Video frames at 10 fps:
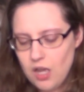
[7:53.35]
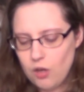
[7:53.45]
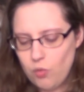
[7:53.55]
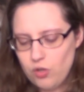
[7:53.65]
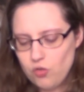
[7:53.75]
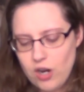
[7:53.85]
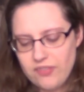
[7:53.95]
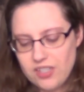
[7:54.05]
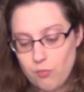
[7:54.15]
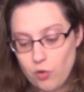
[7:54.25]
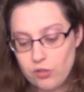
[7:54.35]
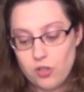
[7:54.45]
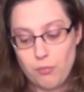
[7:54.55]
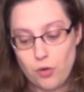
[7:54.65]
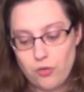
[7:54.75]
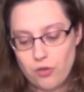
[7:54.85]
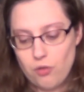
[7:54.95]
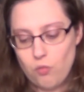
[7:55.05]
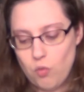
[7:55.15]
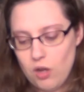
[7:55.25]
What drives someone to murder?
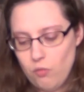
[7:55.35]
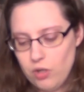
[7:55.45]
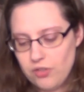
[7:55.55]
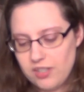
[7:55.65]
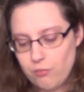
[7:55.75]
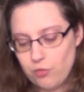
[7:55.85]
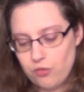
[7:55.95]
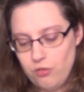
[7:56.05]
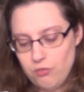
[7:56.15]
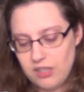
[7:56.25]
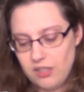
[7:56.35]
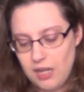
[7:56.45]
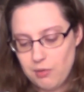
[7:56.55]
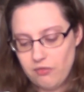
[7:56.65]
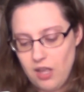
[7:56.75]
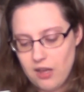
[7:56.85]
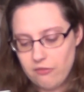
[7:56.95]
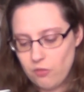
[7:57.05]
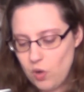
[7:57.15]
What will someone do in the name of love?